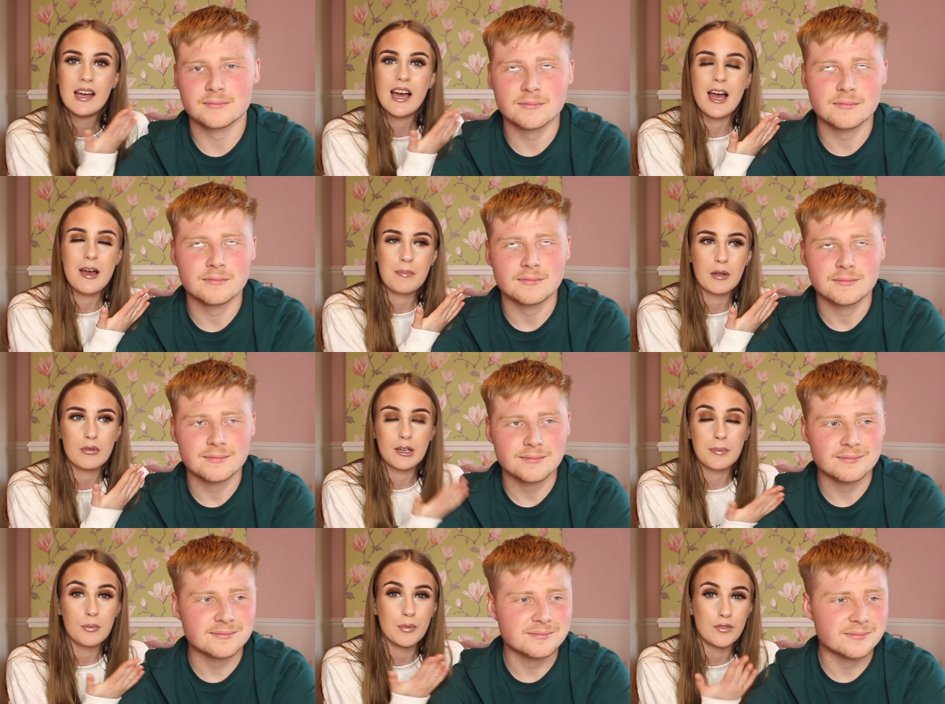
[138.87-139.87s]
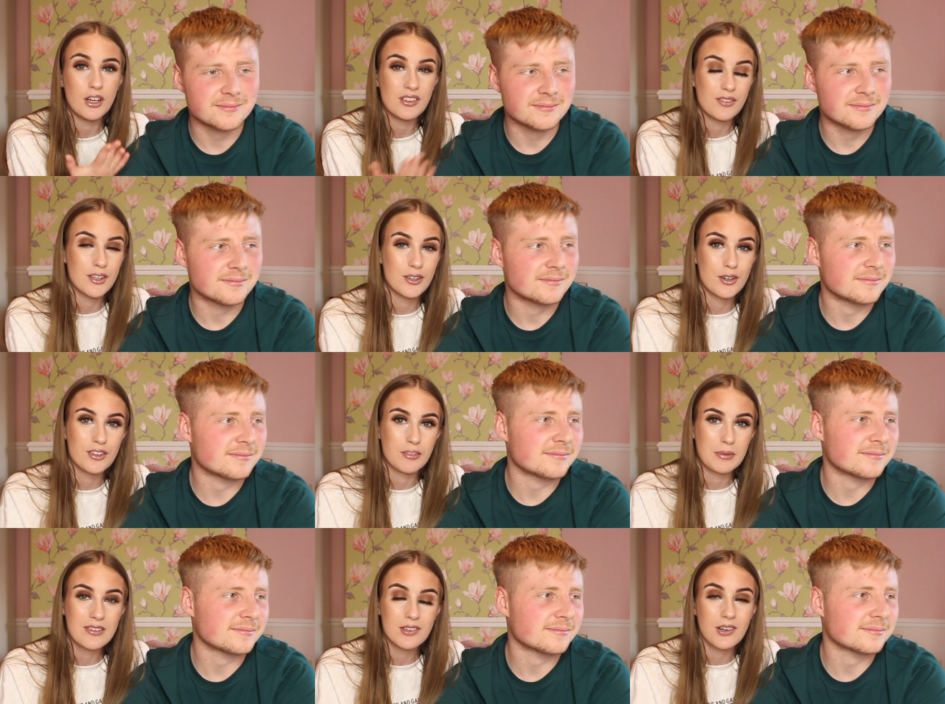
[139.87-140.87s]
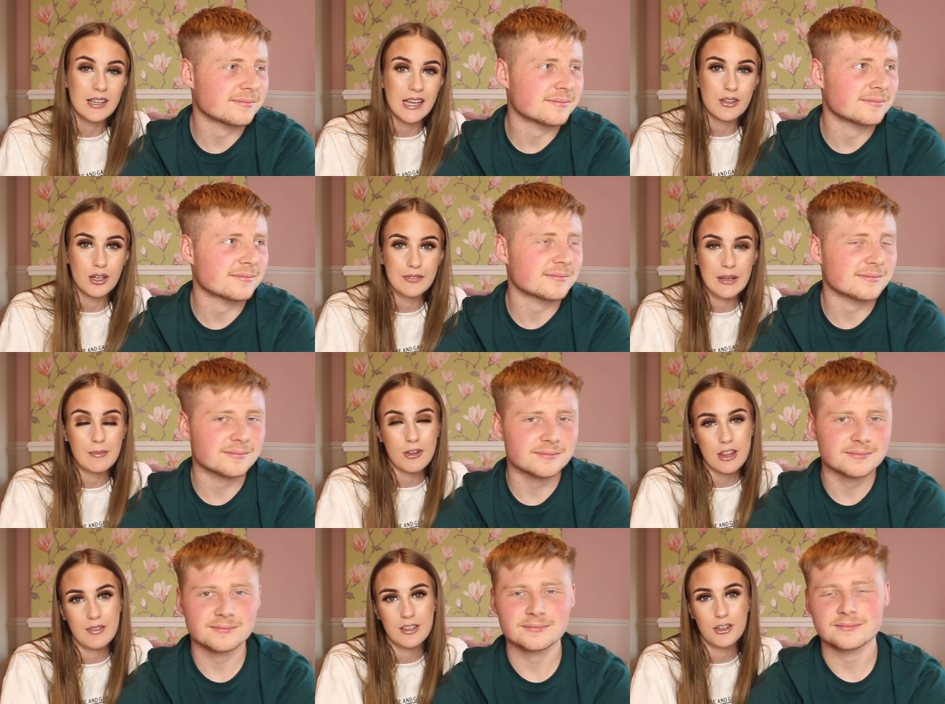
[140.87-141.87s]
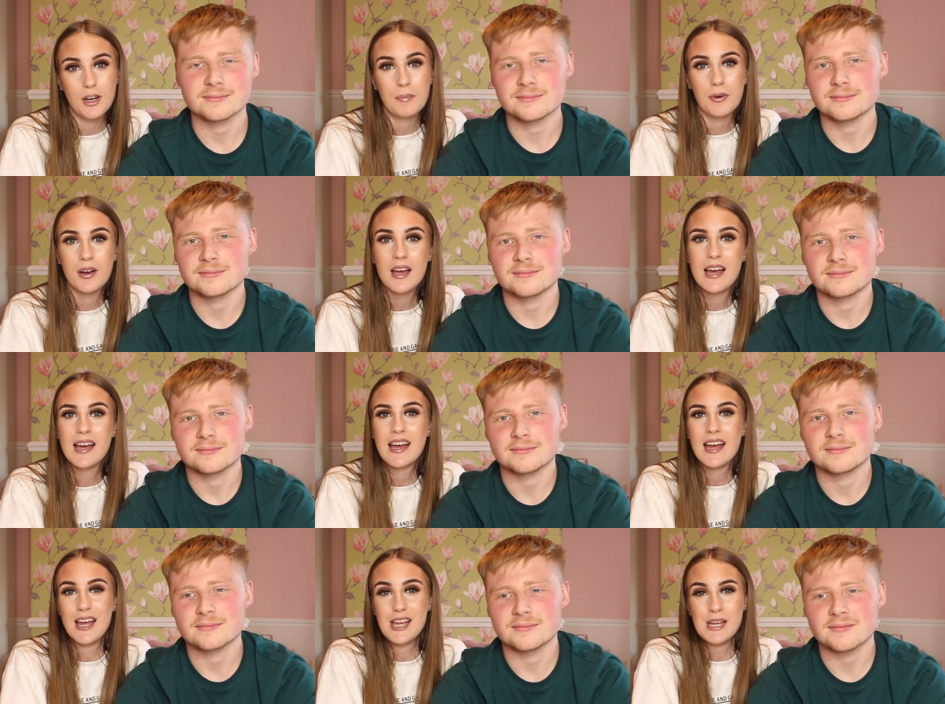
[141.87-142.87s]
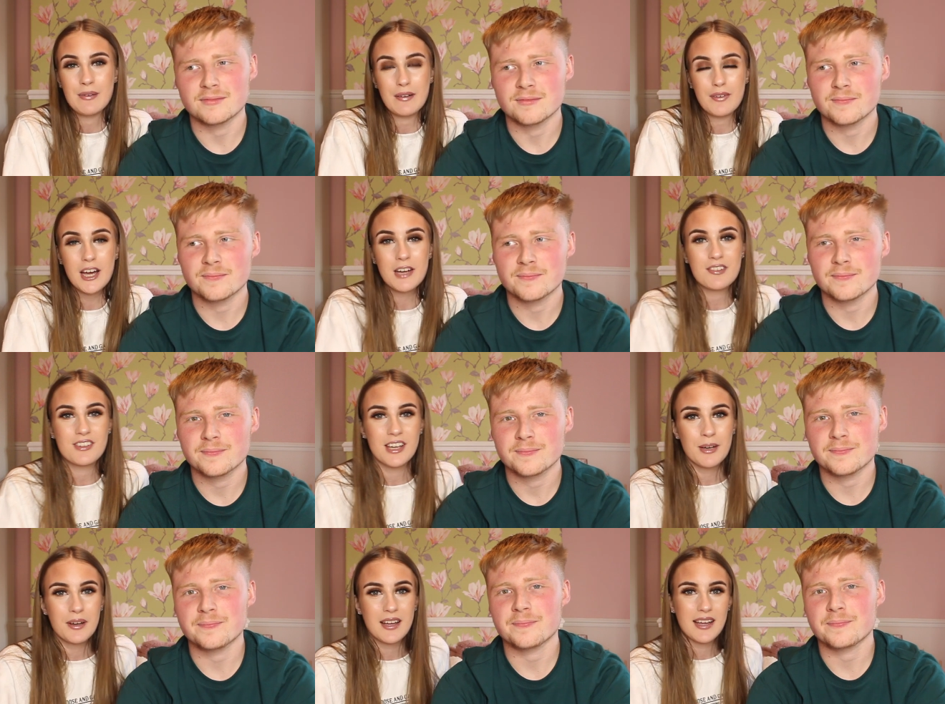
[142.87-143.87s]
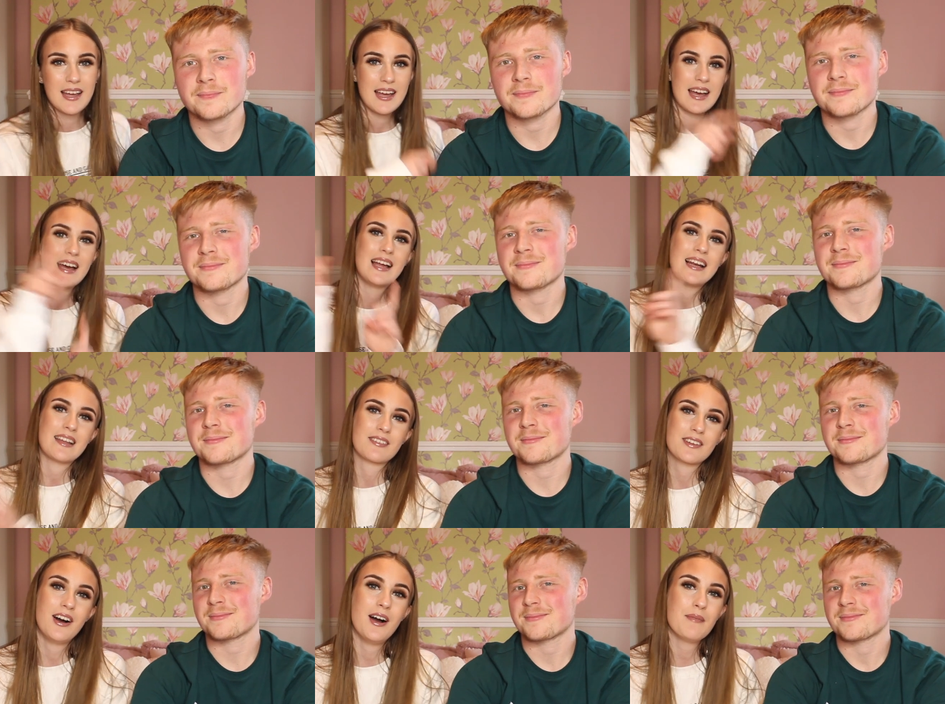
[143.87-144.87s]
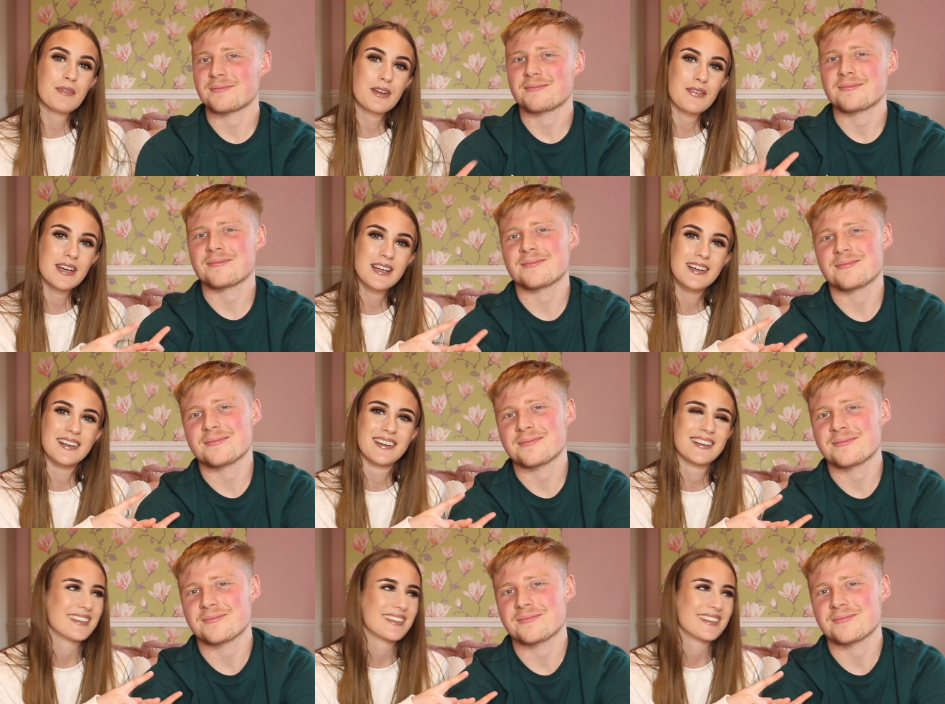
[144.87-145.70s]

Speaker 1: Um, it'll probably be before this video, so please go and head over and watch that video. But without further ado, let's get on with the video.